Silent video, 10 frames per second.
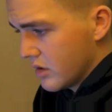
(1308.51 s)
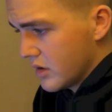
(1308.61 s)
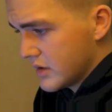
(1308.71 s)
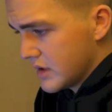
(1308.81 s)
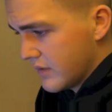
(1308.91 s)

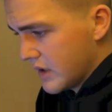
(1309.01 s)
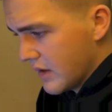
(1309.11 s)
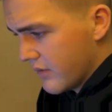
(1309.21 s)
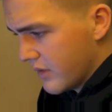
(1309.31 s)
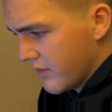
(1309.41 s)
Let's see if they
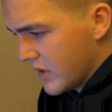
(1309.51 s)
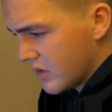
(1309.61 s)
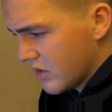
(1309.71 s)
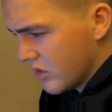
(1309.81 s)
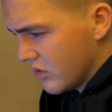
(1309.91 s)
have the
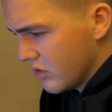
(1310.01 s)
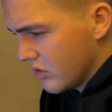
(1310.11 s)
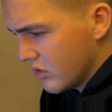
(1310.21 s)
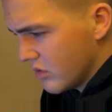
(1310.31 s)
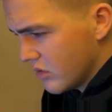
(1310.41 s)
V2.
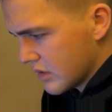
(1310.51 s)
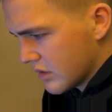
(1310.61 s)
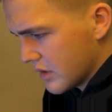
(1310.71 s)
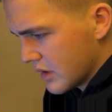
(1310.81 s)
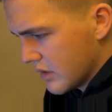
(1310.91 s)

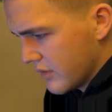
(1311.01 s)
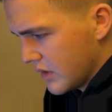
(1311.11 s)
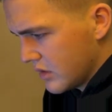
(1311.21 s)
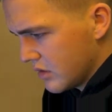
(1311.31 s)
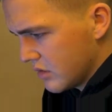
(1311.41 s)
Looks like the
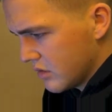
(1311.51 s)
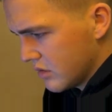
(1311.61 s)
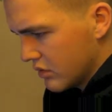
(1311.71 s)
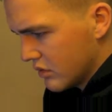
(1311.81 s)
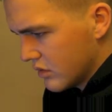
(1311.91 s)
V2.
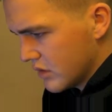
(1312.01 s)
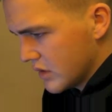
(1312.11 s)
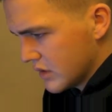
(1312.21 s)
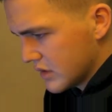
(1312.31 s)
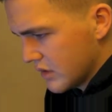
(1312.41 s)
Is
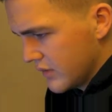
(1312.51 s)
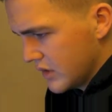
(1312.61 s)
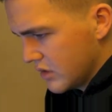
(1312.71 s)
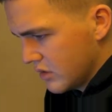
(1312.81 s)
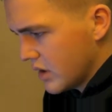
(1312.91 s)
this the
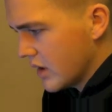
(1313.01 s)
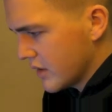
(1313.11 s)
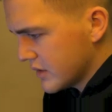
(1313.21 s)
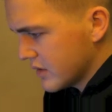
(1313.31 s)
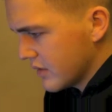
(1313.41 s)
V2? Yeah,
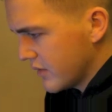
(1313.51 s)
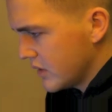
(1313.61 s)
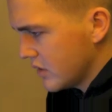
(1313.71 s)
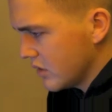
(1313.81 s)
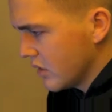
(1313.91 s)
this is the
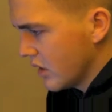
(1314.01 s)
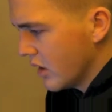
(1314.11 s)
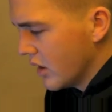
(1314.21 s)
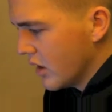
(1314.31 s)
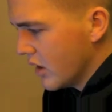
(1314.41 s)
V2.
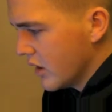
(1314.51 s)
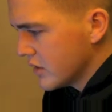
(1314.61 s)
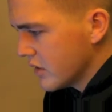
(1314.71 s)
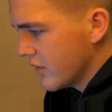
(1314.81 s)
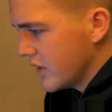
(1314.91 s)

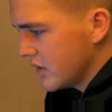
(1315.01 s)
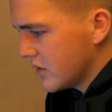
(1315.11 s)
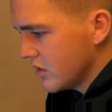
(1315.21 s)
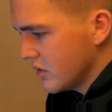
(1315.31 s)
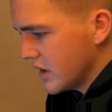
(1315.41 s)
So the
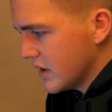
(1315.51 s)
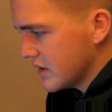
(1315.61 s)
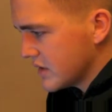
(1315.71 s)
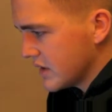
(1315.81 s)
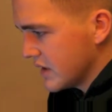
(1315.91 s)
V2
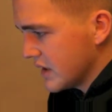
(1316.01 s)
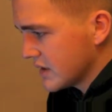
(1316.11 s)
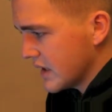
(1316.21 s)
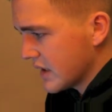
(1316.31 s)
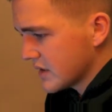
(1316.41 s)
is the
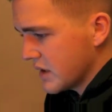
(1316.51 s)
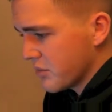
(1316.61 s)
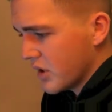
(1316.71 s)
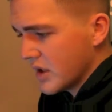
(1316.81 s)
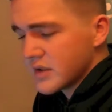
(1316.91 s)
exact same
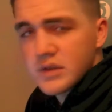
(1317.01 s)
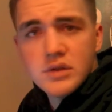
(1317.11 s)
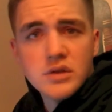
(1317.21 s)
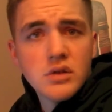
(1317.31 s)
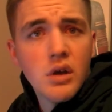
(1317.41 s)

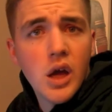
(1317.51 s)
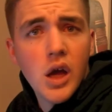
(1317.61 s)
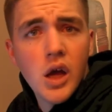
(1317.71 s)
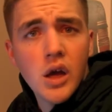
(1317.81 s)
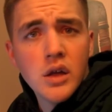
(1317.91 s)
price
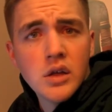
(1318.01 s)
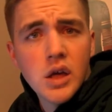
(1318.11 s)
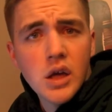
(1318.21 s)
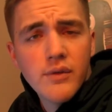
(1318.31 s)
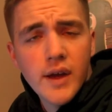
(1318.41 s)
on
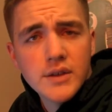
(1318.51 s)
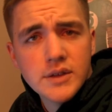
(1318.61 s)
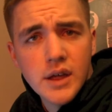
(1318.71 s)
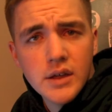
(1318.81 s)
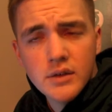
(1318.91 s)
Fast
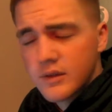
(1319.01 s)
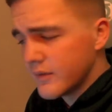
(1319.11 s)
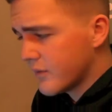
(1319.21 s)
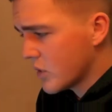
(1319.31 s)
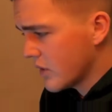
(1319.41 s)
Tech,
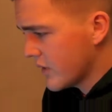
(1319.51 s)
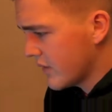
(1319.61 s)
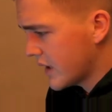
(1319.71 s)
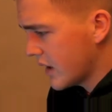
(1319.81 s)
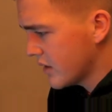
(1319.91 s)

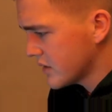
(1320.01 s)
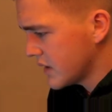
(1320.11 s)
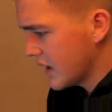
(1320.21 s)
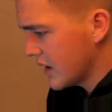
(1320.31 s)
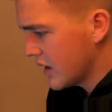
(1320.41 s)

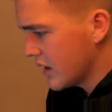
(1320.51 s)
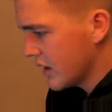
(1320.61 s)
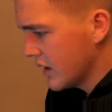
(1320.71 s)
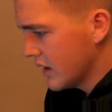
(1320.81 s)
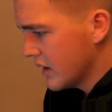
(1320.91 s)

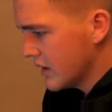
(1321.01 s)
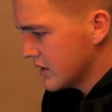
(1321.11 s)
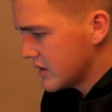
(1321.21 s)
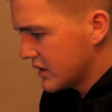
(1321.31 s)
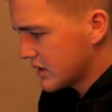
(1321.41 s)

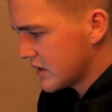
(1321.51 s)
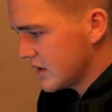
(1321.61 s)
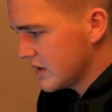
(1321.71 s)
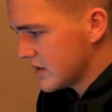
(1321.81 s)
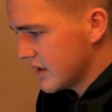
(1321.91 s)

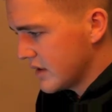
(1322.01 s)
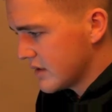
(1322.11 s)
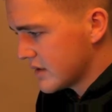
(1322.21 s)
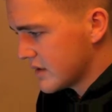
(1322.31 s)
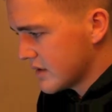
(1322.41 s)

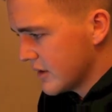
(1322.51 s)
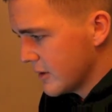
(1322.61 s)
$45.16.